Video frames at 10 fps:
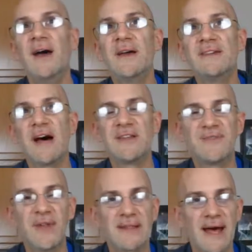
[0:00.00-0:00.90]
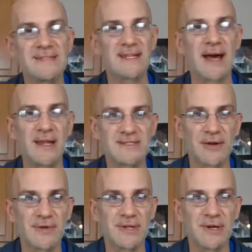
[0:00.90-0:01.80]
Because I just feel like that's the guy that's
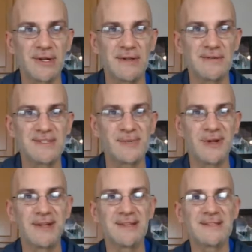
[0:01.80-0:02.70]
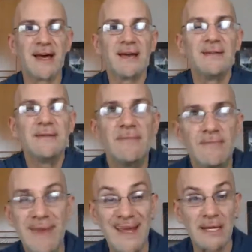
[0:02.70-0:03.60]
going to return it. Someone who does that
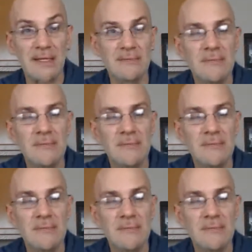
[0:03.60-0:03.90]
mainly.